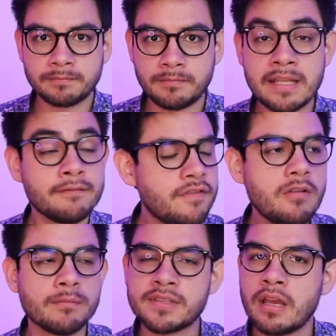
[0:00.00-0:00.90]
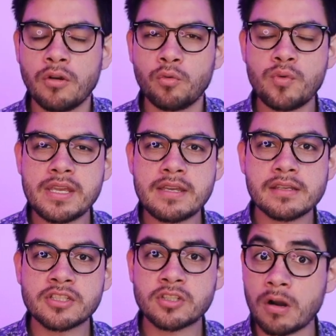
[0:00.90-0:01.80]
In films, we
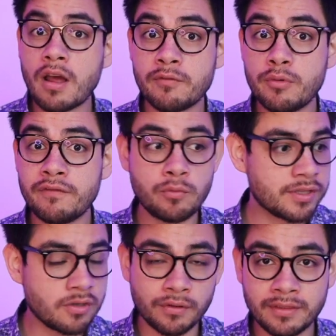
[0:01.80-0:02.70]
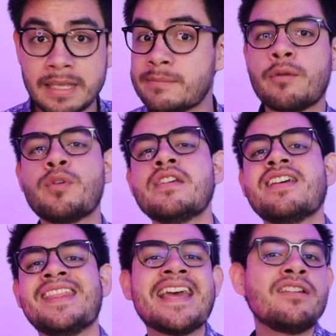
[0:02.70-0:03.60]
start off a movie with certain themes that we
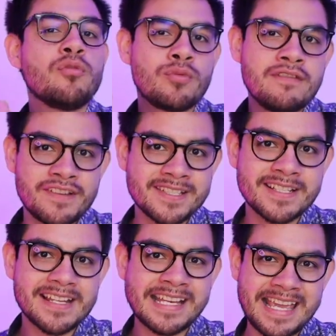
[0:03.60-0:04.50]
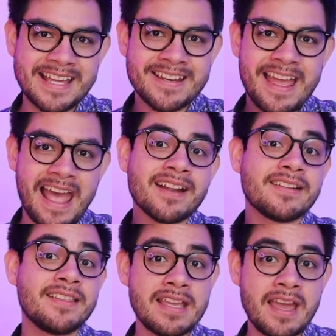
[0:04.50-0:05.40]
then revisit again at
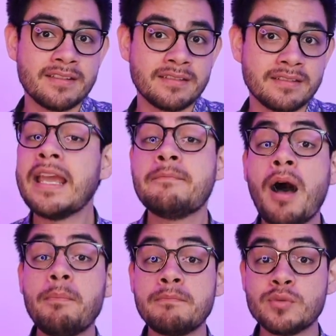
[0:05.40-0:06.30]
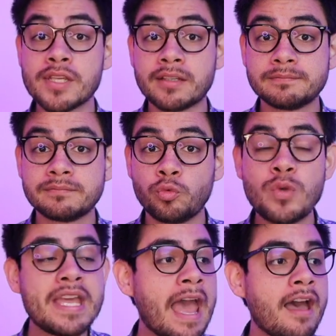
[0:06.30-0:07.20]
the end. In pop music,
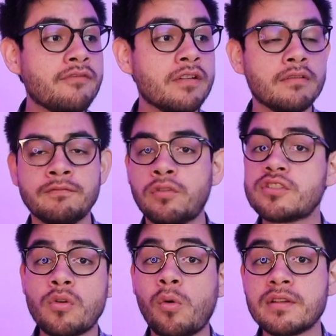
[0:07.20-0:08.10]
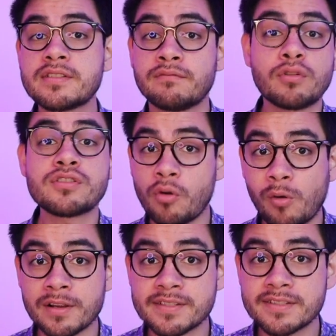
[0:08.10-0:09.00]
we have verse,
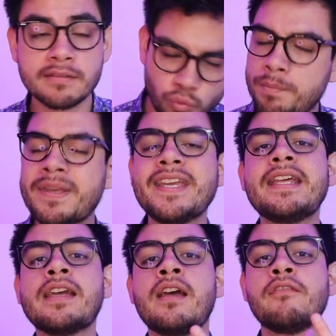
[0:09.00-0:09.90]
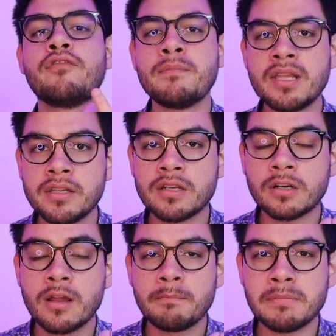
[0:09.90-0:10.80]
chorus, repeating
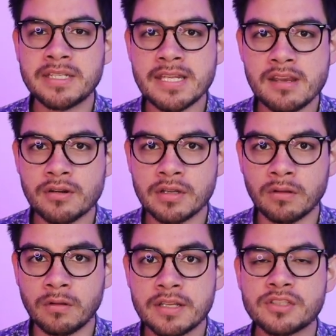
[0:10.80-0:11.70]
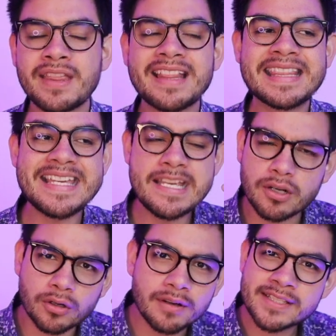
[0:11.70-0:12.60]
familiar material so that the
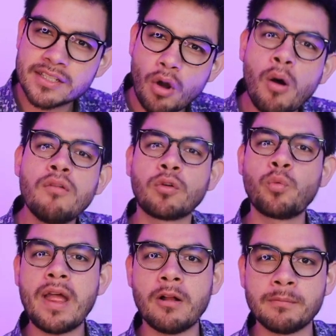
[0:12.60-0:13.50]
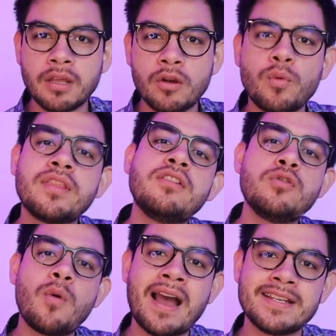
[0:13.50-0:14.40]
ear isn't overwhelmed with
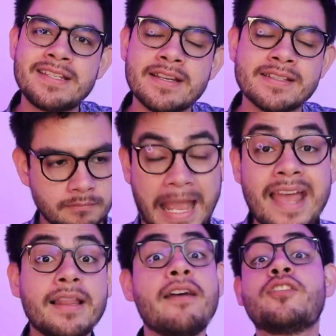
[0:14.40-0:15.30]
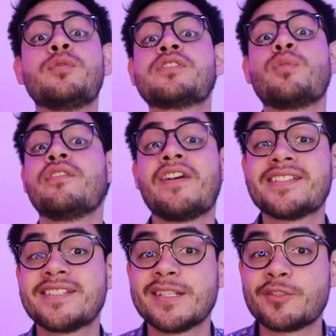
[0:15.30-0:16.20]
new ideas and left to its own
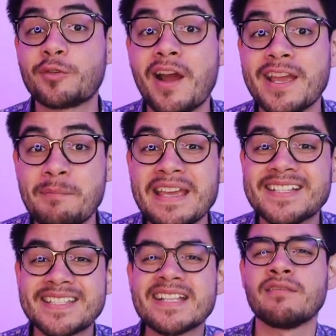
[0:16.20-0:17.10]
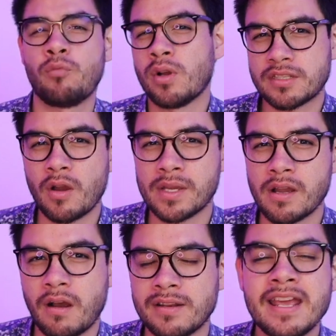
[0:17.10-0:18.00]
devices to try and make sense of what's going
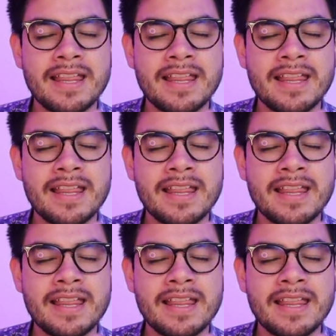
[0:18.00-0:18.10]
on.